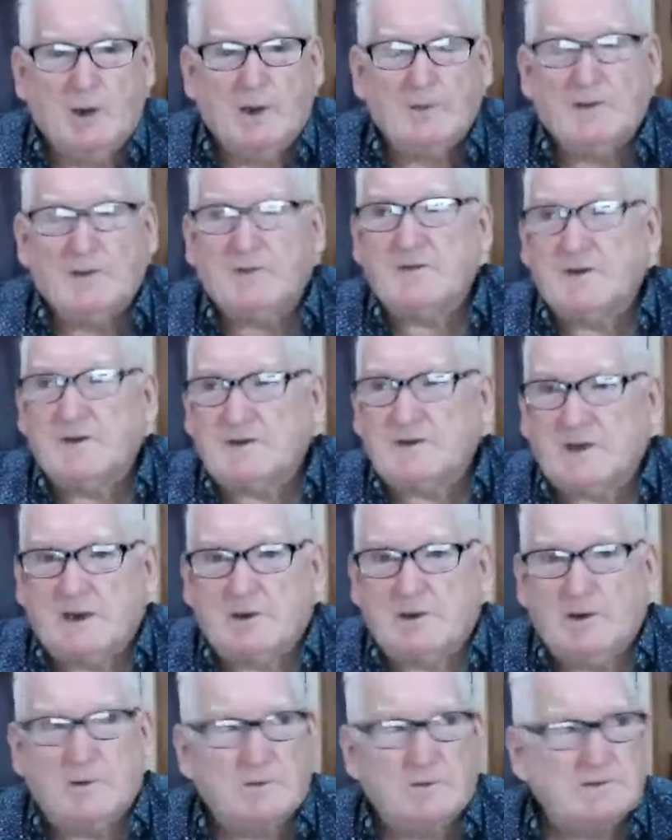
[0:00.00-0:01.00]
that this
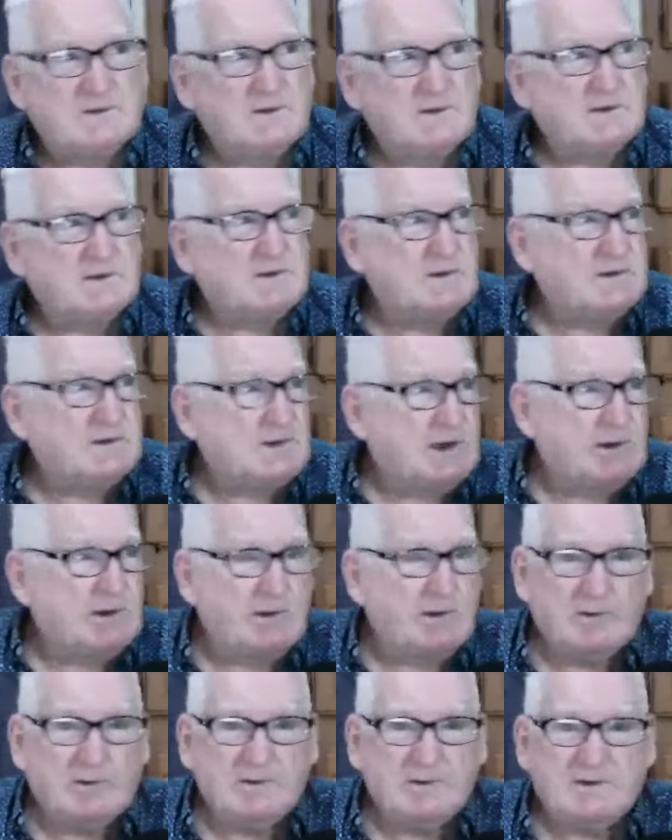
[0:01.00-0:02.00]
area was this
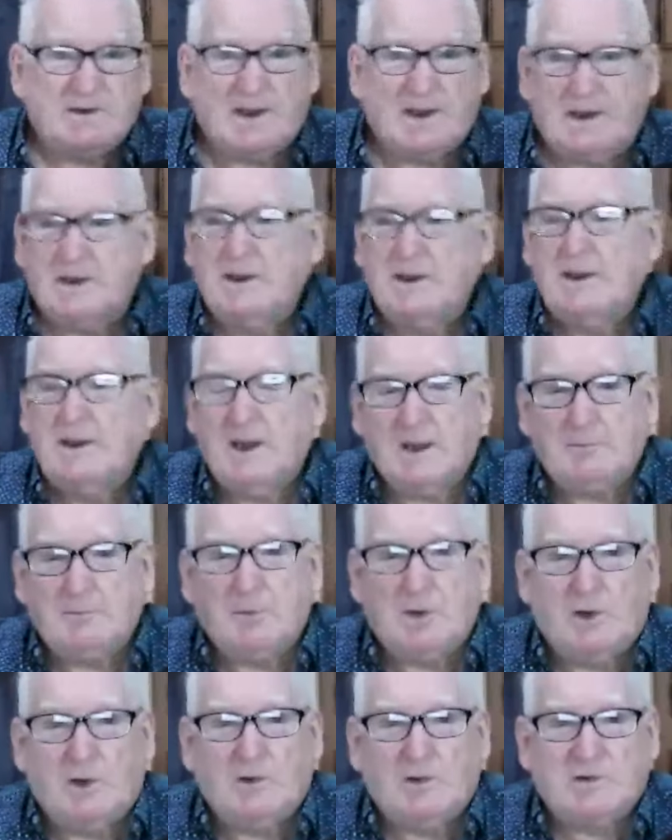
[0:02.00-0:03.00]
area was that, and
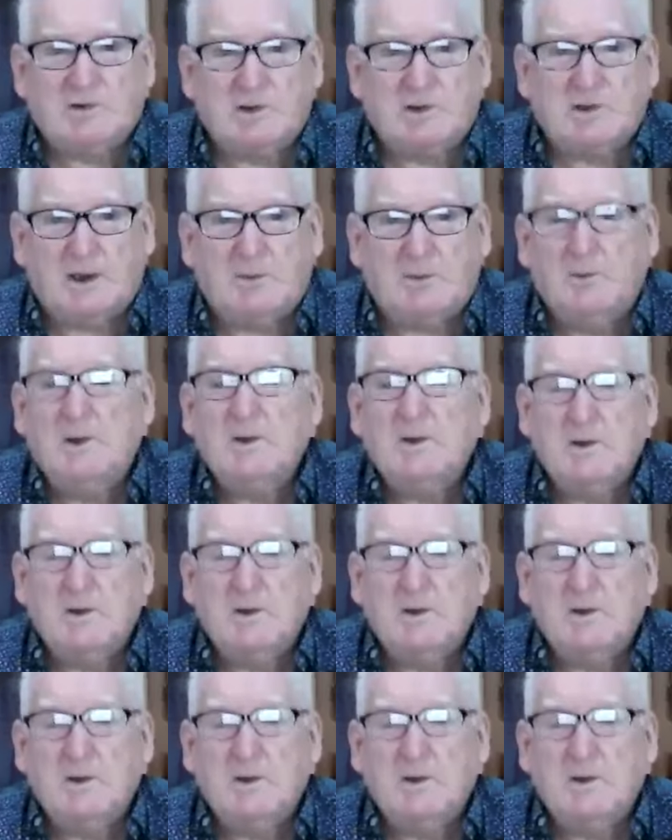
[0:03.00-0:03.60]
belonged to them.